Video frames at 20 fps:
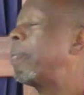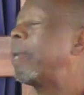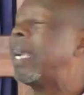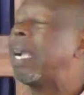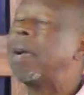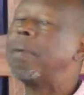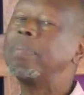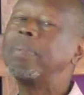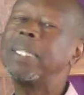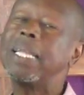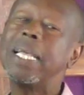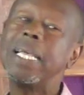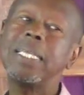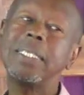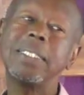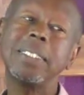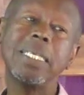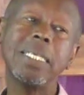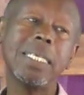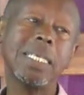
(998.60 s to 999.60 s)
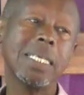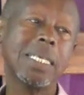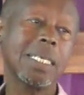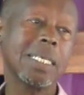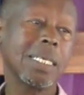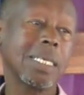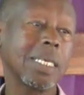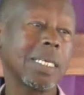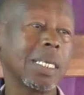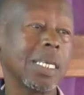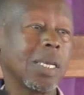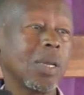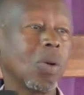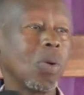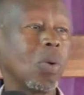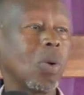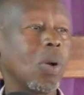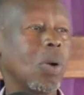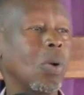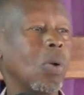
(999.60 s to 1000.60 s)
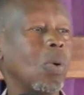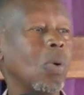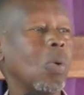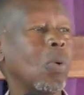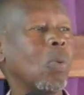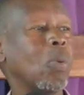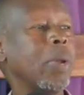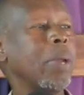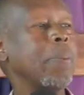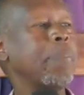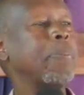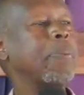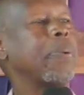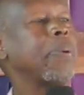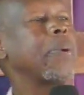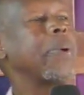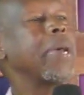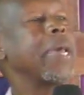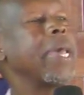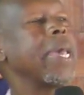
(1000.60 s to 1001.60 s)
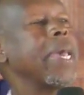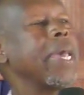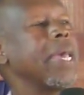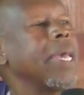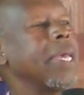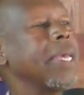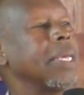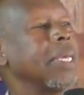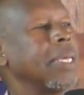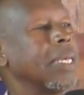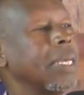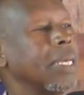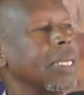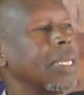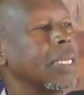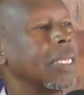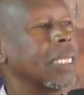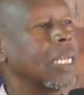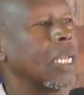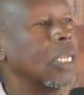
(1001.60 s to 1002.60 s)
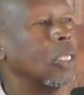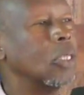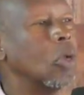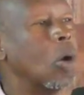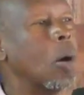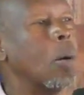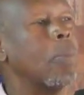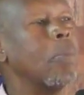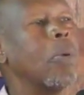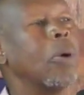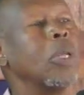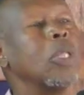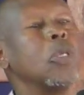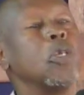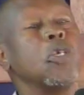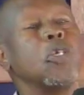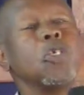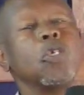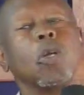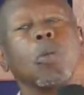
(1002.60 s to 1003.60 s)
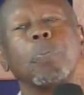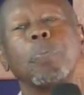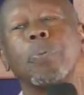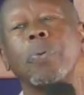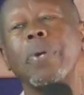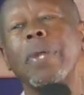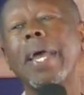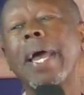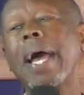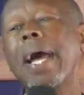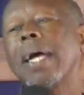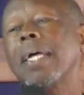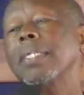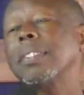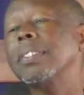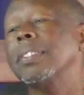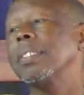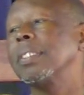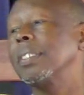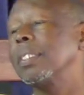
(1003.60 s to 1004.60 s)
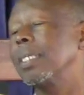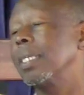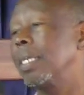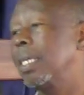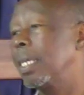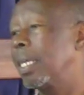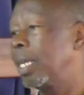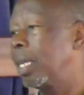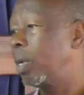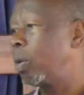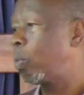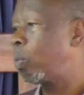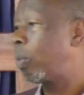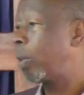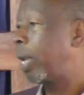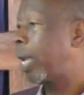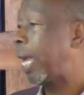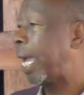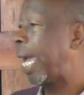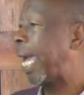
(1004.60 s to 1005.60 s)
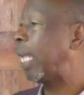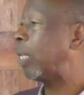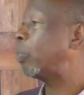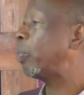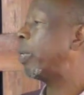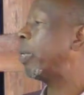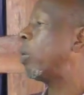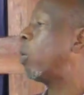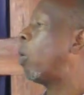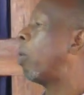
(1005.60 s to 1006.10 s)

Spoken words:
become lazy. We pray the normal usual prayers. And we